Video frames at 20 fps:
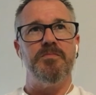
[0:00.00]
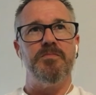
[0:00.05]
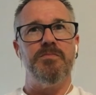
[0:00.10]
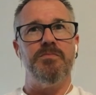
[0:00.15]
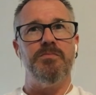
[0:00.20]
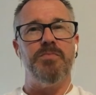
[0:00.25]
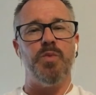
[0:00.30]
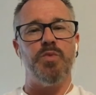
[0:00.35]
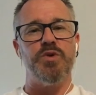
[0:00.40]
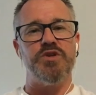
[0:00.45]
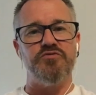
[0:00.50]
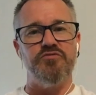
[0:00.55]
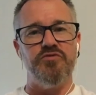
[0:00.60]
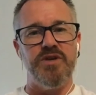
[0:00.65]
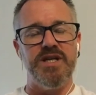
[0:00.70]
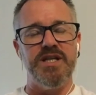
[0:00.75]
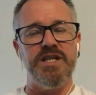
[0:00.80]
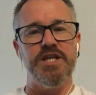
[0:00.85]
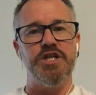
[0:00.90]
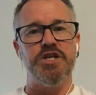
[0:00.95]
but was
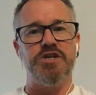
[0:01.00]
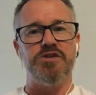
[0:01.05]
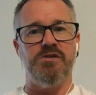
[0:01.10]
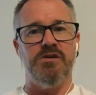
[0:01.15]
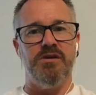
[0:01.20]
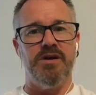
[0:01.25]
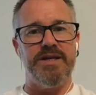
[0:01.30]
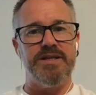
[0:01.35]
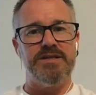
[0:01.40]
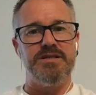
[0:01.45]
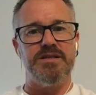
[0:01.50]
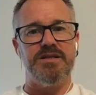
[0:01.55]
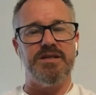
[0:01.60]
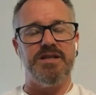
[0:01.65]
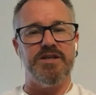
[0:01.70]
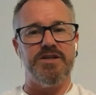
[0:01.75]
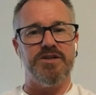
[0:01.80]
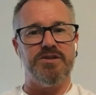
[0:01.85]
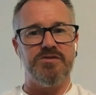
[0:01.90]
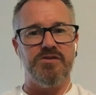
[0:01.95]
really trying to
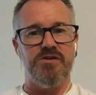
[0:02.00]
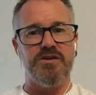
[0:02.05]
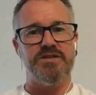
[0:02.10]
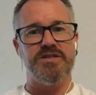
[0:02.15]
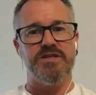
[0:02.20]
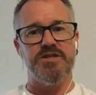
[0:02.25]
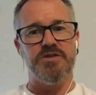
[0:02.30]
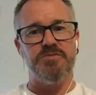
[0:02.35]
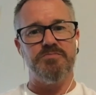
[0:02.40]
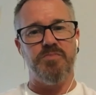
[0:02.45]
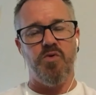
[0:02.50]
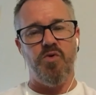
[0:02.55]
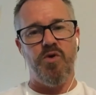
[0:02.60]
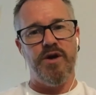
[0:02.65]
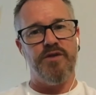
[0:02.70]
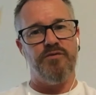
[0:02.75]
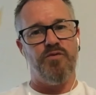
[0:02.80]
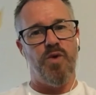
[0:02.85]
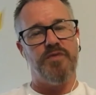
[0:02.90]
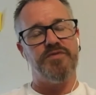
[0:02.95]
get across this
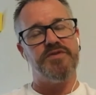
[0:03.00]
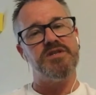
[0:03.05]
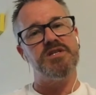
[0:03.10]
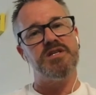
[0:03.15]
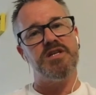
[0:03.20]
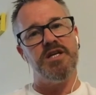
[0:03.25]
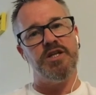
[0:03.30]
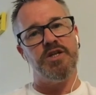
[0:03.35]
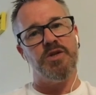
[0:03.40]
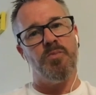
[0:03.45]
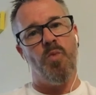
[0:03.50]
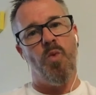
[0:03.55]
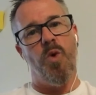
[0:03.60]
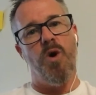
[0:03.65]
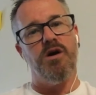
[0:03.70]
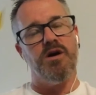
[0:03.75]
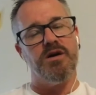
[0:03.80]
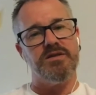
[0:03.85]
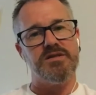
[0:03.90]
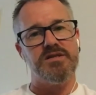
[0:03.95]
point of what this kingdom
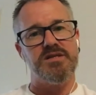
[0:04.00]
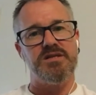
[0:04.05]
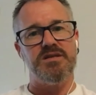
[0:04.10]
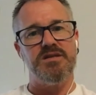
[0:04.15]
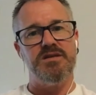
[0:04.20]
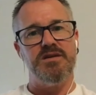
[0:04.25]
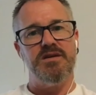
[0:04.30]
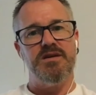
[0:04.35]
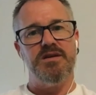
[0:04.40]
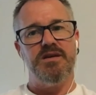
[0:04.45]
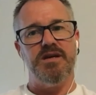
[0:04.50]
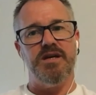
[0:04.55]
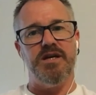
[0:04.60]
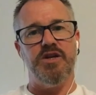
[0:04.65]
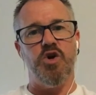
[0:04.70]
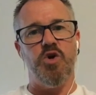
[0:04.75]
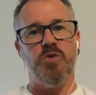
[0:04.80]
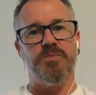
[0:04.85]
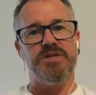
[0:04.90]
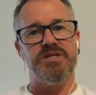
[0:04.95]
was and
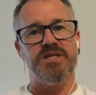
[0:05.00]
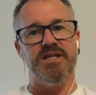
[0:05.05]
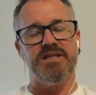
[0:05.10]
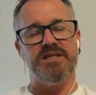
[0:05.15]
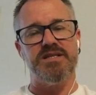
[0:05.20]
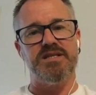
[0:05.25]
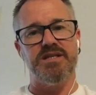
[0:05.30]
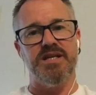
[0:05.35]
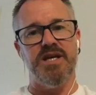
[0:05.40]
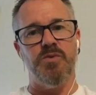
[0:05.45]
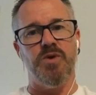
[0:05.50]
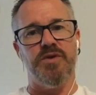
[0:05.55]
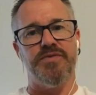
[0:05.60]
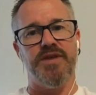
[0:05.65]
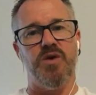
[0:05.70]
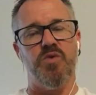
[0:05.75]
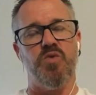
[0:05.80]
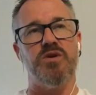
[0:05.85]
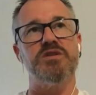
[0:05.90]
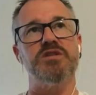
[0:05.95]
help us understand what
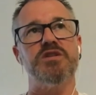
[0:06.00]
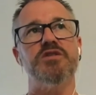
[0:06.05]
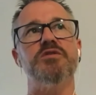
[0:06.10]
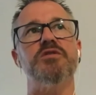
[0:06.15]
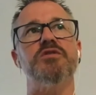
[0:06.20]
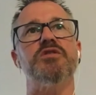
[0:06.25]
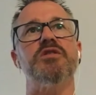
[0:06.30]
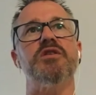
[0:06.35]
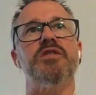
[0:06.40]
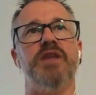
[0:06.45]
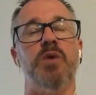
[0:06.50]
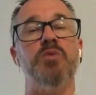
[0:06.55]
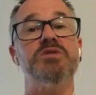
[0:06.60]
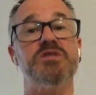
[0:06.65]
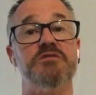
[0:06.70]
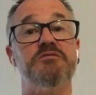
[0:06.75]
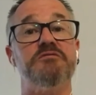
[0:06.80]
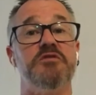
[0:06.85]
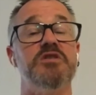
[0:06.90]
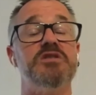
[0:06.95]
that was. So the, the, that was
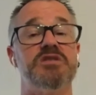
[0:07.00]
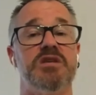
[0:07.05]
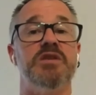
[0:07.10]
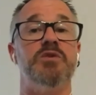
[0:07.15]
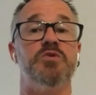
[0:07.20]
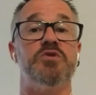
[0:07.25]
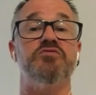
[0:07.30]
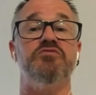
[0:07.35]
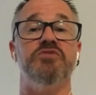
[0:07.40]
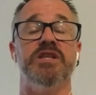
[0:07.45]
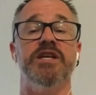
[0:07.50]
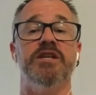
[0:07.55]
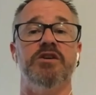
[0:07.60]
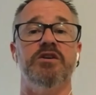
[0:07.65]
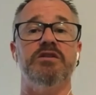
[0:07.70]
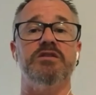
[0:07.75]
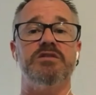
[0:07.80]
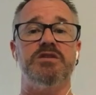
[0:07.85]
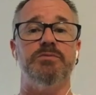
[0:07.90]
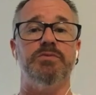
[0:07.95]
the first thing that was really
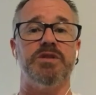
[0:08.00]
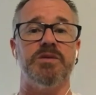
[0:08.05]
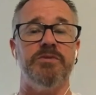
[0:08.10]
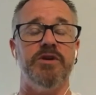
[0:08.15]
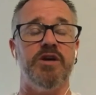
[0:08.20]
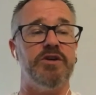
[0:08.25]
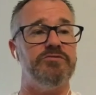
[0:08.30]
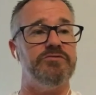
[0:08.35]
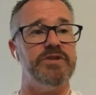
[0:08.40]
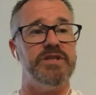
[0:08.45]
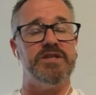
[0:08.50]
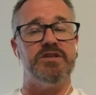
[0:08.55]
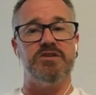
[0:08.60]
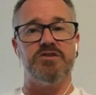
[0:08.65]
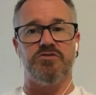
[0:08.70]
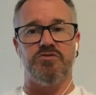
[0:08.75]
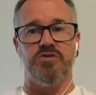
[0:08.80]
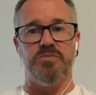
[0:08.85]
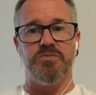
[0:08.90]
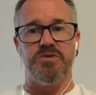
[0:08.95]
noticeable to me. I'd read the
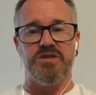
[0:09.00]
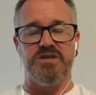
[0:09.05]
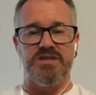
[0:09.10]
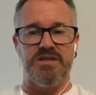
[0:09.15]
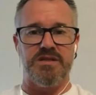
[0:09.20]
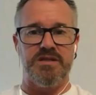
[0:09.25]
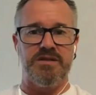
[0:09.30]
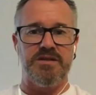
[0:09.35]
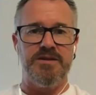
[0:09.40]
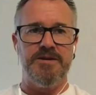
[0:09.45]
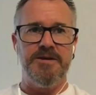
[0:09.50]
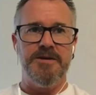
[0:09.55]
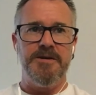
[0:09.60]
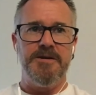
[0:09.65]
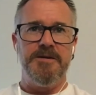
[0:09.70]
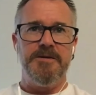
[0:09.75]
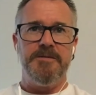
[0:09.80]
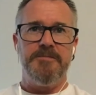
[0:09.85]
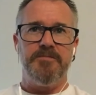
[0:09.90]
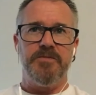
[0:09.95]
scriptures and,
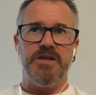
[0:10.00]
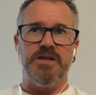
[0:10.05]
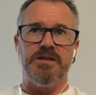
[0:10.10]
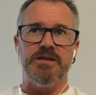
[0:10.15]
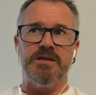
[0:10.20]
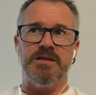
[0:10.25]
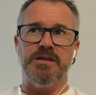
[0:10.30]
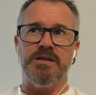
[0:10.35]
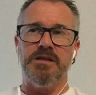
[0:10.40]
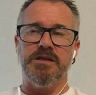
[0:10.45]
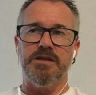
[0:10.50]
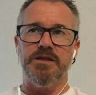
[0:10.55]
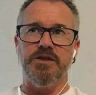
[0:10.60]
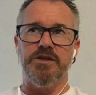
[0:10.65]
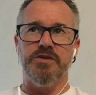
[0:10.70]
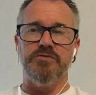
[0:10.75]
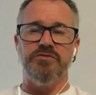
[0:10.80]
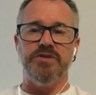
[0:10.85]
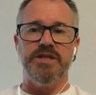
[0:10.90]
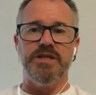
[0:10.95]
uh, you
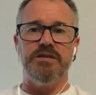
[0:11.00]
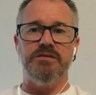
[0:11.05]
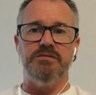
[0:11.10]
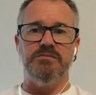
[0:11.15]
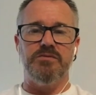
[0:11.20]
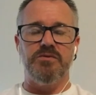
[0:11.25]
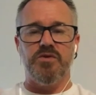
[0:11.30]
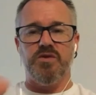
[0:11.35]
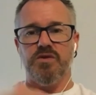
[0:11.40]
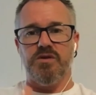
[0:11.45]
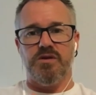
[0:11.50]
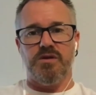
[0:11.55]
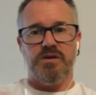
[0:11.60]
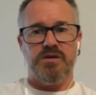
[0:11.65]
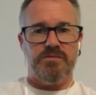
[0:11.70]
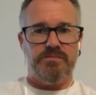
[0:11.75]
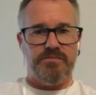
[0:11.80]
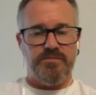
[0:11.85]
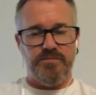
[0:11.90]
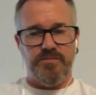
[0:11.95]
know, I'd read
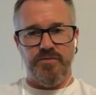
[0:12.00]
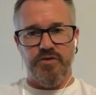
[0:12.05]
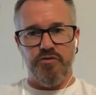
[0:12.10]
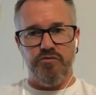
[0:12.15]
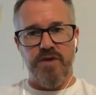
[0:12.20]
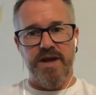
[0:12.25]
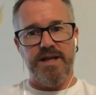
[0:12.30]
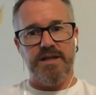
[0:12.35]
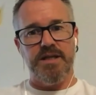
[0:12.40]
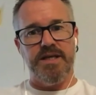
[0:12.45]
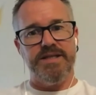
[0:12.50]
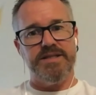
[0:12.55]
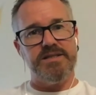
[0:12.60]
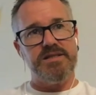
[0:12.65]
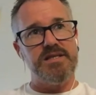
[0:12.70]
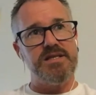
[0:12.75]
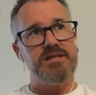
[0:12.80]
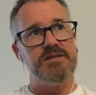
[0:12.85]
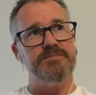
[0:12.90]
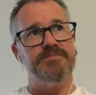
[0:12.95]
Um, the red
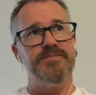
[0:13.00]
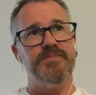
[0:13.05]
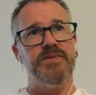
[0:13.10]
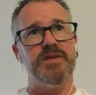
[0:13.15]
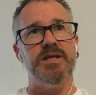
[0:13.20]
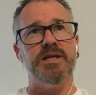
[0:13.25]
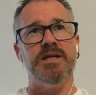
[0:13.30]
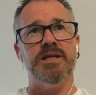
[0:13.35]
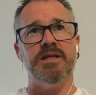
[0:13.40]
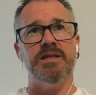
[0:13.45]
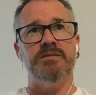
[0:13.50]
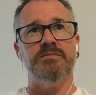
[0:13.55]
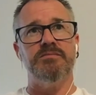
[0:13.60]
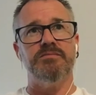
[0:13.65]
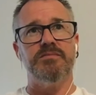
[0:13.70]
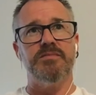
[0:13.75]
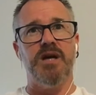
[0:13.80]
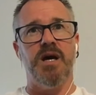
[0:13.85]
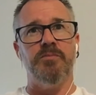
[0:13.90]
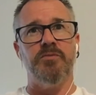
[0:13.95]
letters,
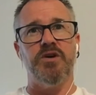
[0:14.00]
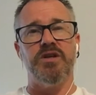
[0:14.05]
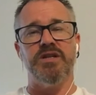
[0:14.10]
and I'm not